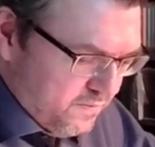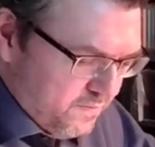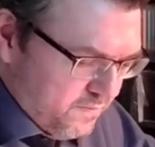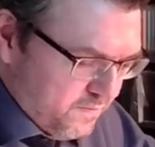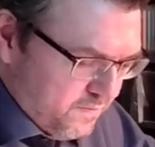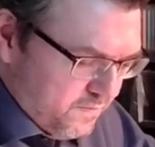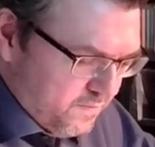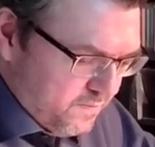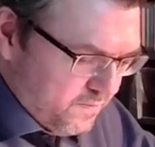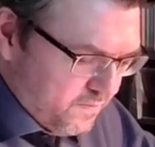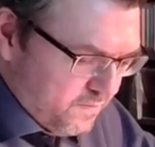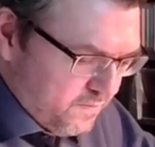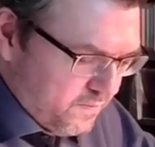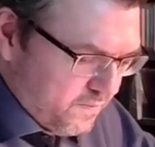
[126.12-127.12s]

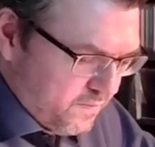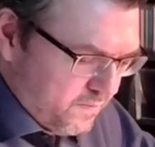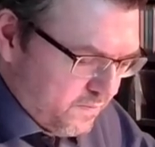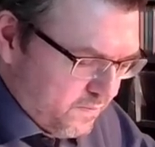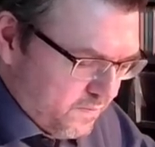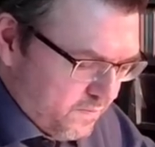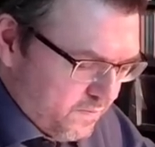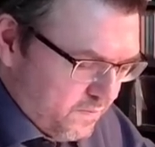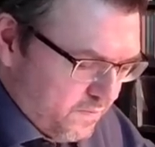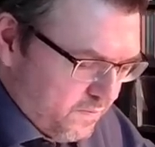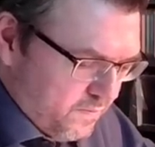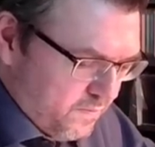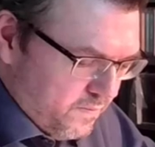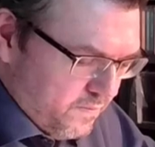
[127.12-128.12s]

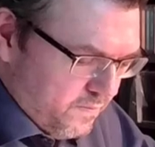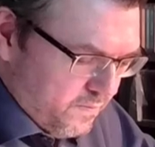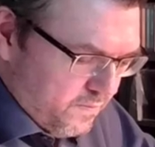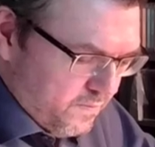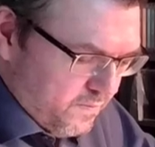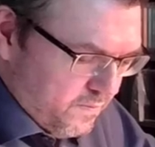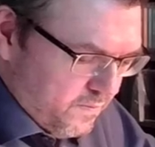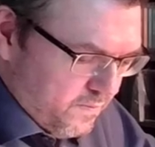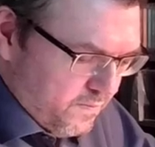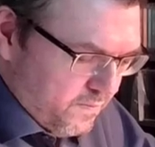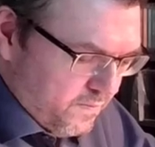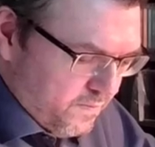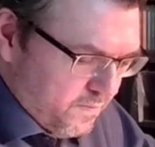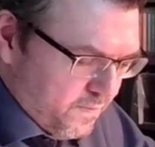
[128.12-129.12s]

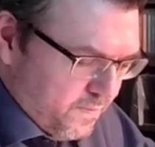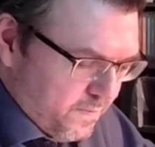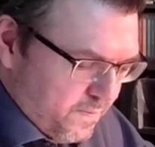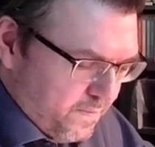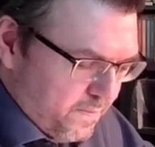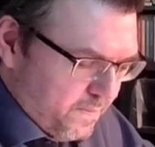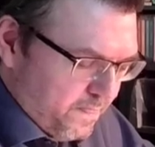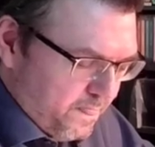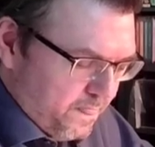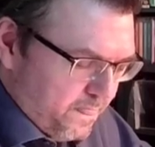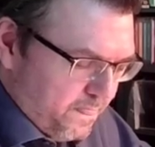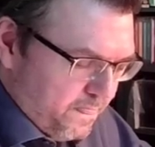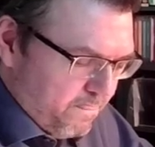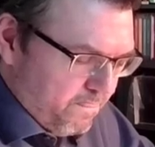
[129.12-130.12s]

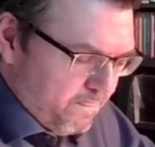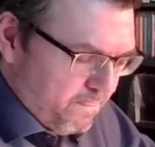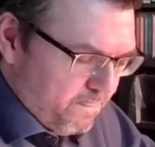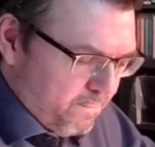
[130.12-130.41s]
(no one is talking)